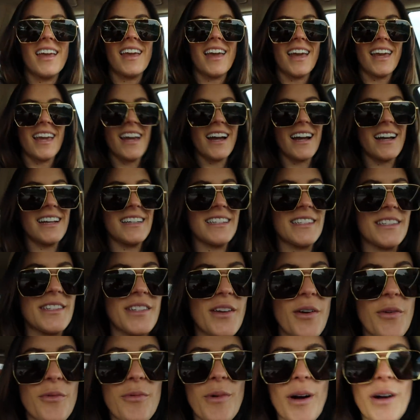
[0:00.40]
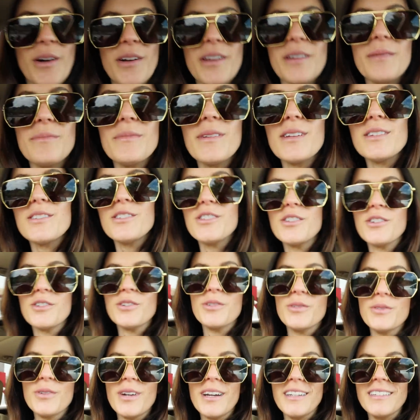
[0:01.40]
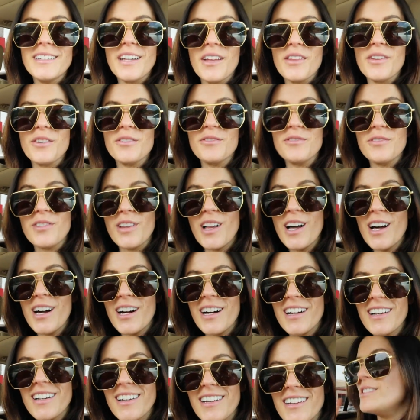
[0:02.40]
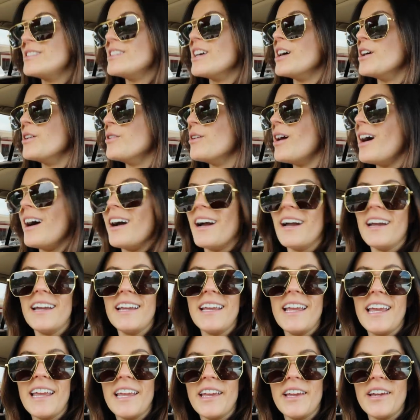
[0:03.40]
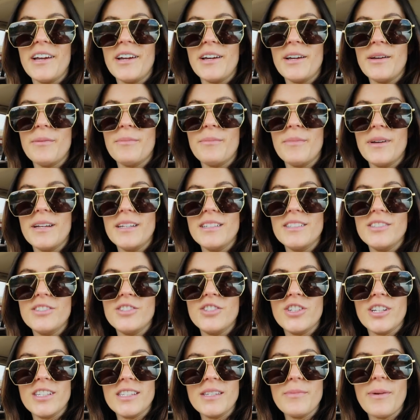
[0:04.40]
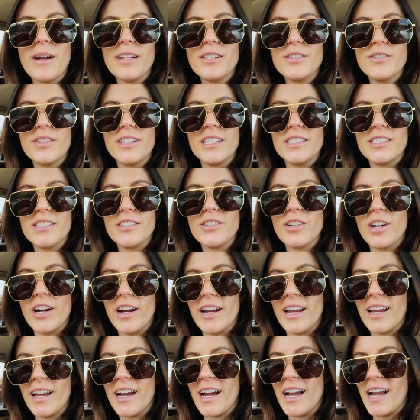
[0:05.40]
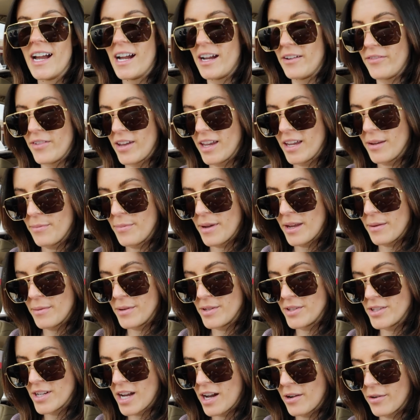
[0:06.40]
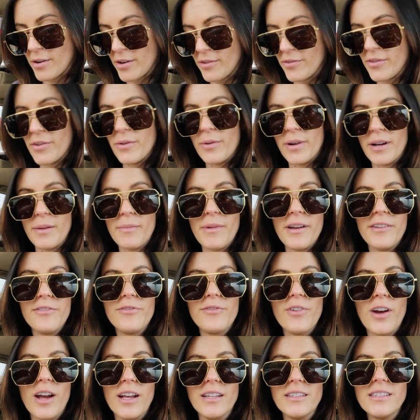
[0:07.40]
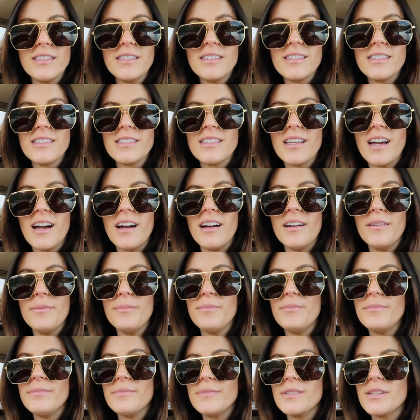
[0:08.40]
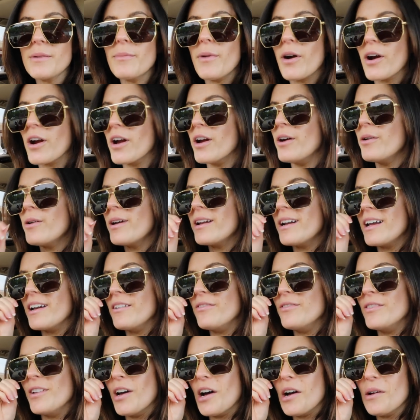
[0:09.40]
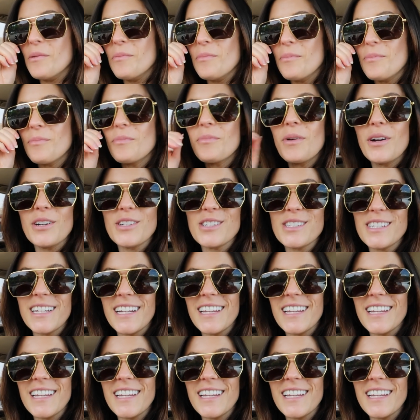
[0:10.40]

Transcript: Hey guys, welcome to another vlog. So I am just about to run into Target. I have a baby shower for one of my friends um, tomorrow and I have not purchased